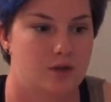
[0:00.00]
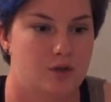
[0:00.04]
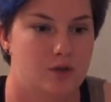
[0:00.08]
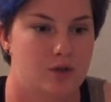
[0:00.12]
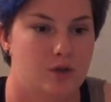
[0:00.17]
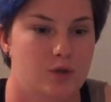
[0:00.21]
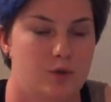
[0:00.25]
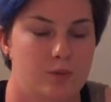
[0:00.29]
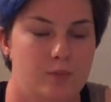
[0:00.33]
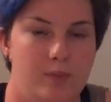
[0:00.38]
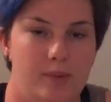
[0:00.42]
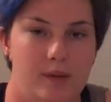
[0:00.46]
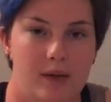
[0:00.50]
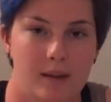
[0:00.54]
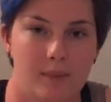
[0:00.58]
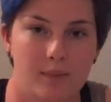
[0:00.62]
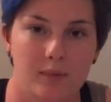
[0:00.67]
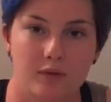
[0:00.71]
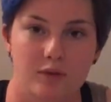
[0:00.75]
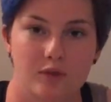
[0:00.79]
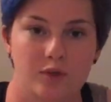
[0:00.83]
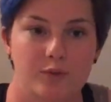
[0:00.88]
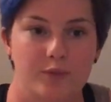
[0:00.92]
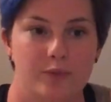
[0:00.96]
to be
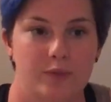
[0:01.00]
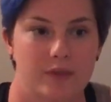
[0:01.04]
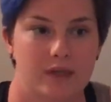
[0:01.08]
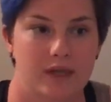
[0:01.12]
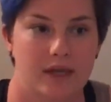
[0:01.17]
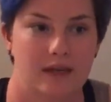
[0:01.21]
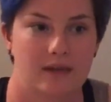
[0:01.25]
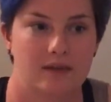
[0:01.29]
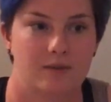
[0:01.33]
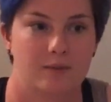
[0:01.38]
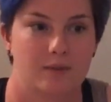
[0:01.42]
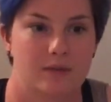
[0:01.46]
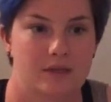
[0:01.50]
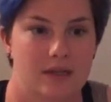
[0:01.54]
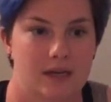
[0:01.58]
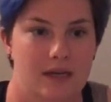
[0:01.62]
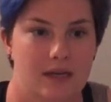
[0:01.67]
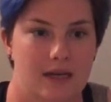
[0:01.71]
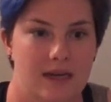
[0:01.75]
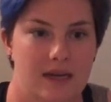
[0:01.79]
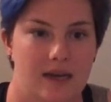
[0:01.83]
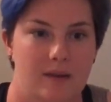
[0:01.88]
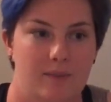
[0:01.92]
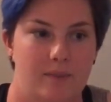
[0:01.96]
able to predict what's
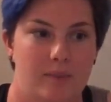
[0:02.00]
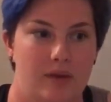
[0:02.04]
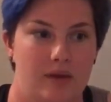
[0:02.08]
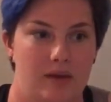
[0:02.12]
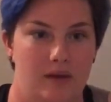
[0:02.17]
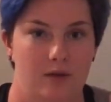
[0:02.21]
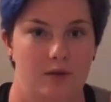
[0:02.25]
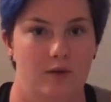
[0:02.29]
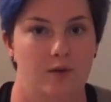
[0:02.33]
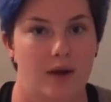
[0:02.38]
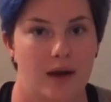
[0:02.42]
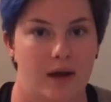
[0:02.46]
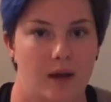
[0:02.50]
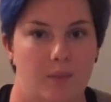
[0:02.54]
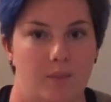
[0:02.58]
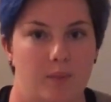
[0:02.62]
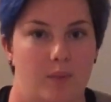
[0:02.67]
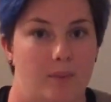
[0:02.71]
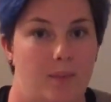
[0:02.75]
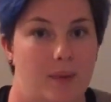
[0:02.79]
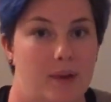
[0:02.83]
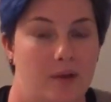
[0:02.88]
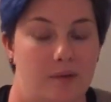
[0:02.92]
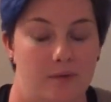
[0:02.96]
going to happen and know how to
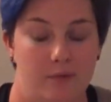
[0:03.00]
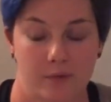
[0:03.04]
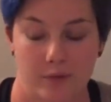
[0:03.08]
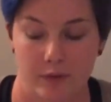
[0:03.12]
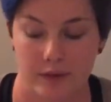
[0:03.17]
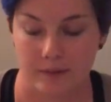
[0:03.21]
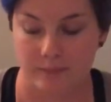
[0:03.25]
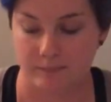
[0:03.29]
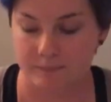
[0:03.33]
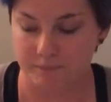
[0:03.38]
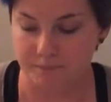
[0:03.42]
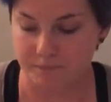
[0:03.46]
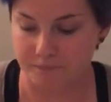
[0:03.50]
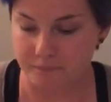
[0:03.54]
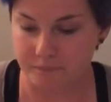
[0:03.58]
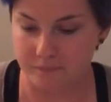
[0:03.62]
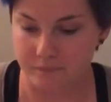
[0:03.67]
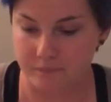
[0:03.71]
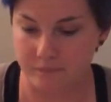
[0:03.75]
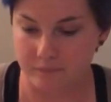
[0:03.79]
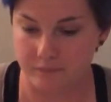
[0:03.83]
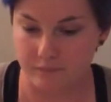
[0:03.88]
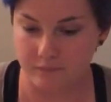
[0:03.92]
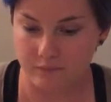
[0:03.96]
prepare for it.
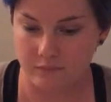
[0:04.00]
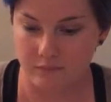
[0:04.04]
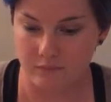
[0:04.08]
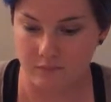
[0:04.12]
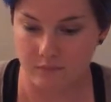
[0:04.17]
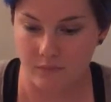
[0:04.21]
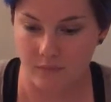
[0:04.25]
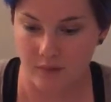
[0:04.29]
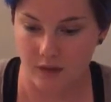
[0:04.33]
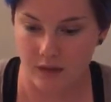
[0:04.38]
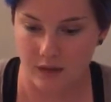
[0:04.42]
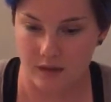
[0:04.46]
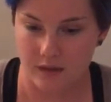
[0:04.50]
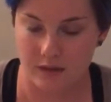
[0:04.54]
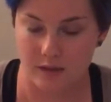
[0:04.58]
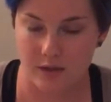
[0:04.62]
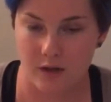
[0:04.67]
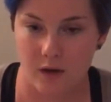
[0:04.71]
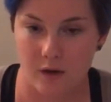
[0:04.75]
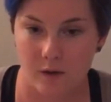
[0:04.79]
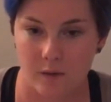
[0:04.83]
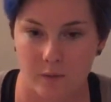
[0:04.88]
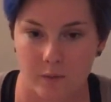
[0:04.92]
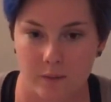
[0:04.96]

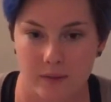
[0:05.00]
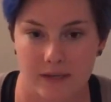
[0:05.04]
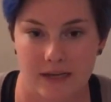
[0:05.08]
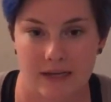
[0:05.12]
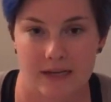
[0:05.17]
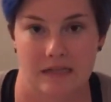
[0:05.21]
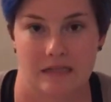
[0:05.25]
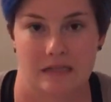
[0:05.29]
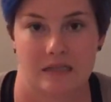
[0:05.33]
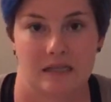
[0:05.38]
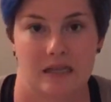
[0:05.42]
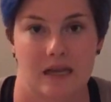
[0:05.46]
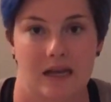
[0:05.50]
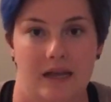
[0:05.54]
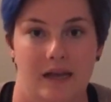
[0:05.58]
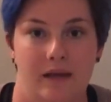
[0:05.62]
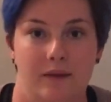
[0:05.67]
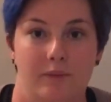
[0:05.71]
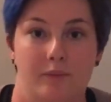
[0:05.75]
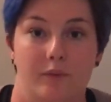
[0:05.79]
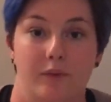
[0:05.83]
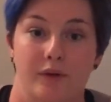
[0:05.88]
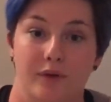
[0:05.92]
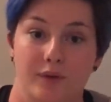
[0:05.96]
So yes,
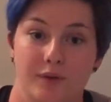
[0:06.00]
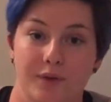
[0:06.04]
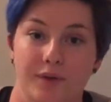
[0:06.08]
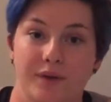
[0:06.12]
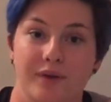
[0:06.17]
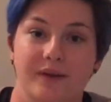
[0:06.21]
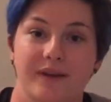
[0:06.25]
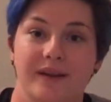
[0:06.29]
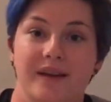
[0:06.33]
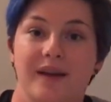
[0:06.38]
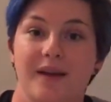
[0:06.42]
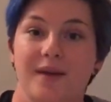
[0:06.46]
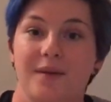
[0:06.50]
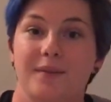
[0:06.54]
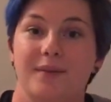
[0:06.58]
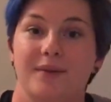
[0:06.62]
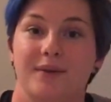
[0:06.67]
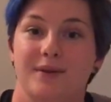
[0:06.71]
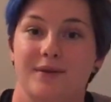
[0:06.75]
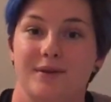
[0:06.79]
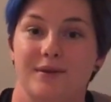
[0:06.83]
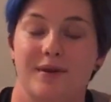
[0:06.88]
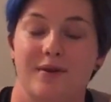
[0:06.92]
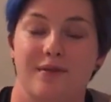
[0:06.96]
when
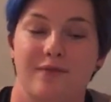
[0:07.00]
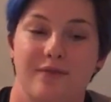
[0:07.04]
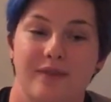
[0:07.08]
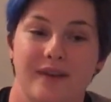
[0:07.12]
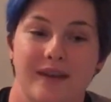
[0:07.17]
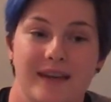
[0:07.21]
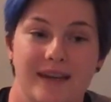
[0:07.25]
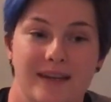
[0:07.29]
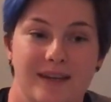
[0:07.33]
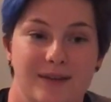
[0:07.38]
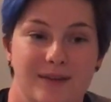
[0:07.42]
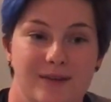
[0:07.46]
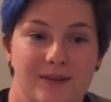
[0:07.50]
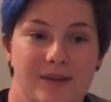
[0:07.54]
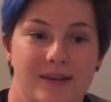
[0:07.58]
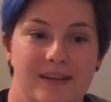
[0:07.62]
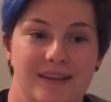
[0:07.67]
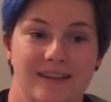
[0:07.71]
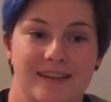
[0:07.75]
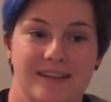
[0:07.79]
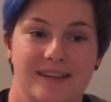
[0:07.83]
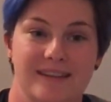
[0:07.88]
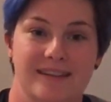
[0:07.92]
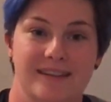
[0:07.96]
you go vegan, you
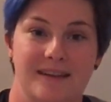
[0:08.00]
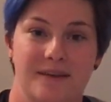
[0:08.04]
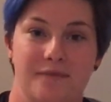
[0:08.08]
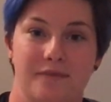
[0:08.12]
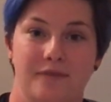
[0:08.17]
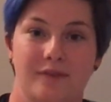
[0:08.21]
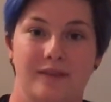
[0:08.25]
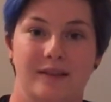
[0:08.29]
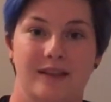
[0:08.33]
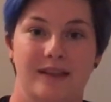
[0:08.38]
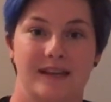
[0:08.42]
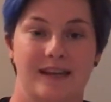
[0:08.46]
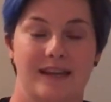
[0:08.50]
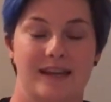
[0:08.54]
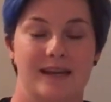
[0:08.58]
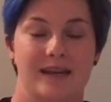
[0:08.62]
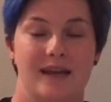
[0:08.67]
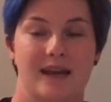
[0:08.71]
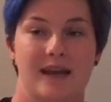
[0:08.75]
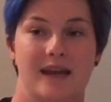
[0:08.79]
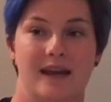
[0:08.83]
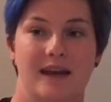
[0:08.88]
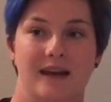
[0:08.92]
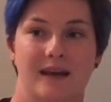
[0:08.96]
can
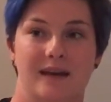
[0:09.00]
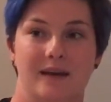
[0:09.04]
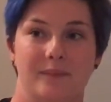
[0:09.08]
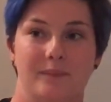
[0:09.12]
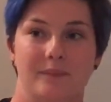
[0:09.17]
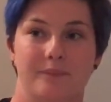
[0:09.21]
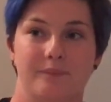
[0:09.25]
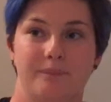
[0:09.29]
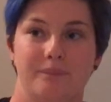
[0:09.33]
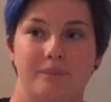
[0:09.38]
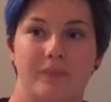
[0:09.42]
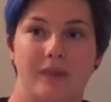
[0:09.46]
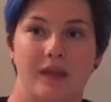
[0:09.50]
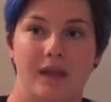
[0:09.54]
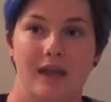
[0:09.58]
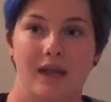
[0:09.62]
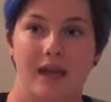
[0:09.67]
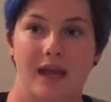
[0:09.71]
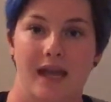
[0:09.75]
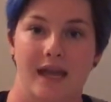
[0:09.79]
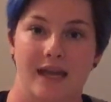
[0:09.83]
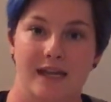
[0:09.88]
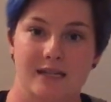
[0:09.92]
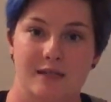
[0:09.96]
definitely
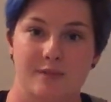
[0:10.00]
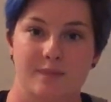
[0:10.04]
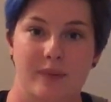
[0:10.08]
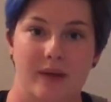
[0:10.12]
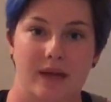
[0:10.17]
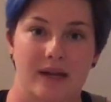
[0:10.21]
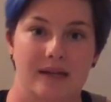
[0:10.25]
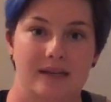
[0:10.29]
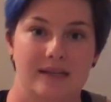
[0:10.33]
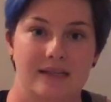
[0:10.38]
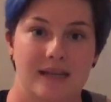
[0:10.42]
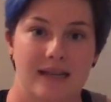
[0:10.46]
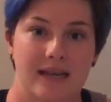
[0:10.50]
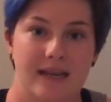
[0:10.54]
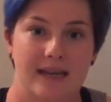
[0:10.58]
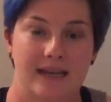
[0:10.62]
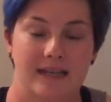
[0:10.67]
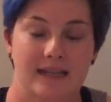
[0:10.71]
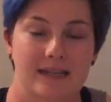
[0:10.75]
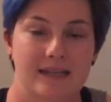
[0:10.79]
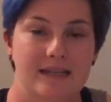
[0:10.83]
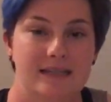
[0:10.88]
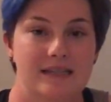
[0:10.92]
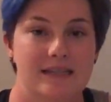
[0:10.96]
expect
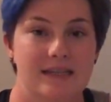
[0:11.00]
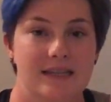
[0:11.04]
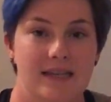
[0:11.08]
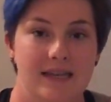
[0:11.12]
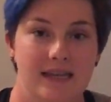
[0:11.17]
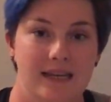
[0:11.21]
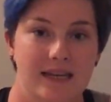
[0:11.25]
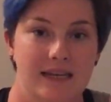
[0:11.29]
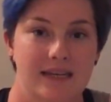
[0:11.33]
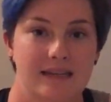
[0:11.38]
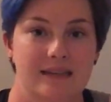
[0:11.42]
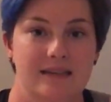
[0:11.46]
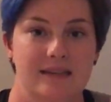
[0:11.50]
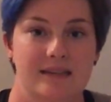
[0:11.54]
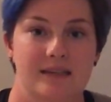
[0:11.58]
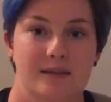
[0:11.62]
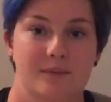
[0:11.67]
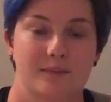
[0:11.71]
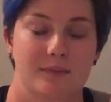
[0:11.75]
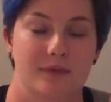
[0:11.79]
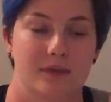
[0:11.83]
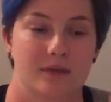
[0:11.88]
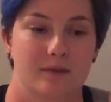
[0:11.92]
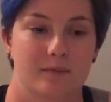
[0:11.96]
a lessening in the
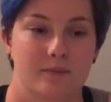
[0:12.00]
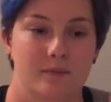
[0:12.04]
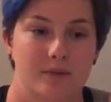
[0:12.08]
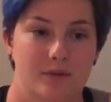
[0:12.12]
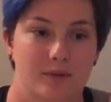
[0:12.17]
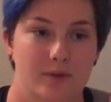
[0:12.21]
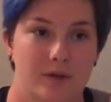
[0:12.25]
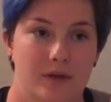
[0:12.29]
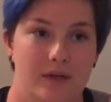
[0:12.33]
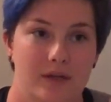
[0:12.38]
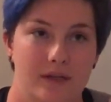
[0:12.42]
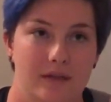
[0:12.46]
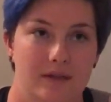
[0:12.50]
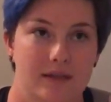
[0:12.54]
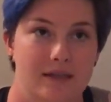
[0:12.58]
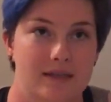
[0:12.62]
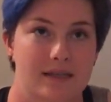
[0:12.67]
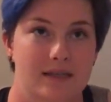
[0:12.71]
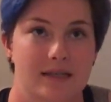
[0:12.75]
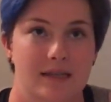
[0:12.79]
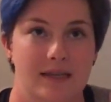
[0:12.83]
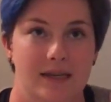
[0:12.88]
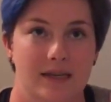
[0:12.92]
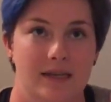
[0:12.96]
symptoms, or a
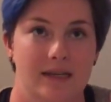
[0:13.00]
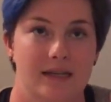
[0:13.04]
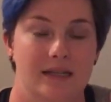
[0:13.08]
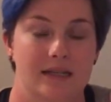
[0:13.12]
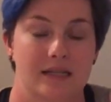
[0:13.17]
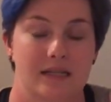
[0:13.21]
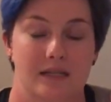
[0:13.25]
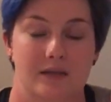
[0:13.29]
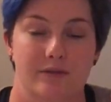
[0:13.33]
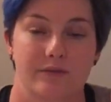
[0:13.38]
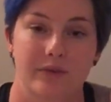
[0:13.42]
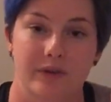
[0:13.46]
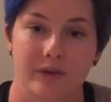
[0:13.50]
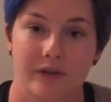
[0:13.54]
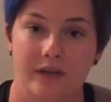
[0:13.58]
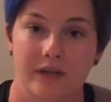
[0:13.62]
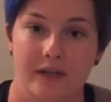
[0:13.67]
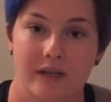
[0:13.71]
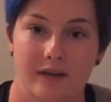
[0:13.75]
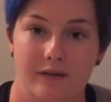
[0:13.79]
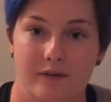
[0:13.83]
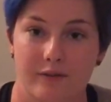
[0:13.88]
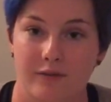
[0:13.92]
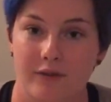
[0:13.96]
lessening in the
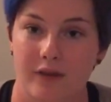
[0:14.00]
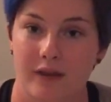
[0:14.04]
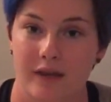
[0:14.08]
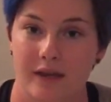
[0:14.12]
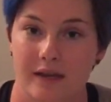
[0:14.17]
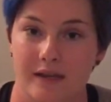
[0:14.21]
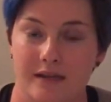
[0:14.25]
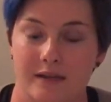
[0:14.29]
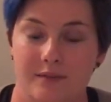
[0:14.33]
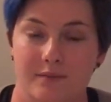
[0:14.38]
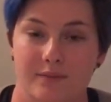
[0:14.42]
severity of any